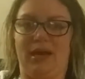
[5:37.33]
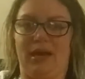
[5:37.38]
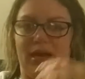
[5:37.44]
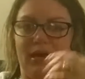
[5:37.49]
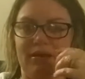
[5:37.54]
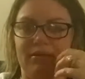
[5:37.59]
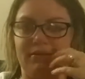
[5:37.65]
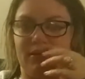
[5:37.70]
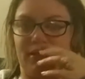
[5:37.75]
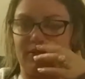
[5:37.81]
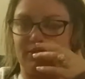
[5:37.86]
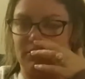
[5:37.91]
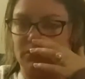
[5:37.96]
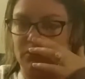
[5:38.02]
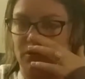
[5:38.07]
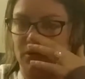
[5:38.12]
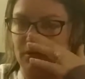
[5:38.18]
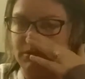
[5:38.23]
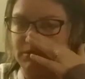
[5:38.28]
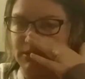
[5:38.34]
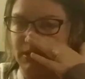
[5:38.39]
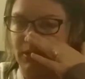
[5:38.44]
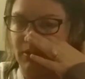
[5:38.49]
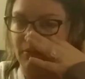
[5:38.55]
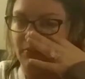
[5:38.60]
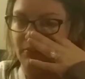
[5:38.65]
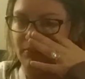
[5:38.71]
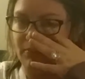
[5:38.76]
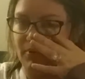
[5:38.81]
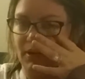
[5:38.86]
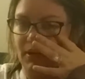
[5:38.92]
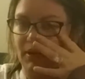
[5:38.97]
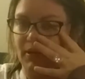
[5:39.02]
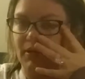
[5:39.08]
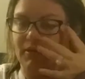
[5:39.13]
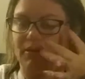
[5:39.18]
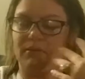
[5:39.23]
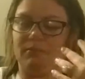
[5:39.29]
and let the dogs out,
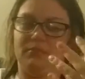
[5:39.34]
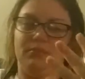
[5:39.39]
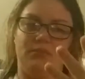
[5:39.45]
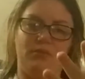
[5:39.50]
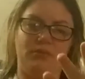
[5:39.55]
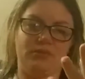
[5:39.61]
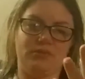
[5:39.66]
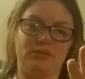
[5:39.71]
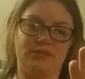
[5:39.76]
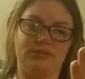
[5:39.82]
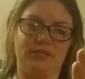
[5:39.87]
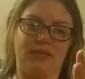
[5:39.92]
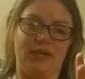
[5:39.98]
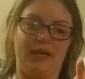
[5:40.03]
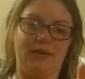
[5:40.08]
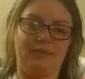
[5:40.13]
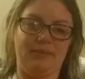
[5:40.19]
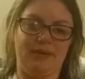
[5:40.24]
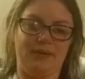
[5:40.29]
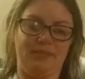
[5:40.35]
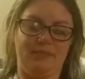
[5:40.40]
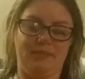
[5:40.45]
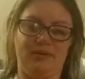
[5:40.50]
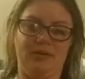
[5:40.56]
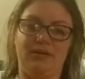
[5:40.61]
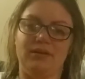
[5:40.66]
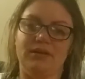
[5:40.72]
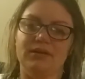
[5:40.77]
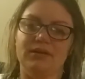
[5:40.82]
but most of the time I'm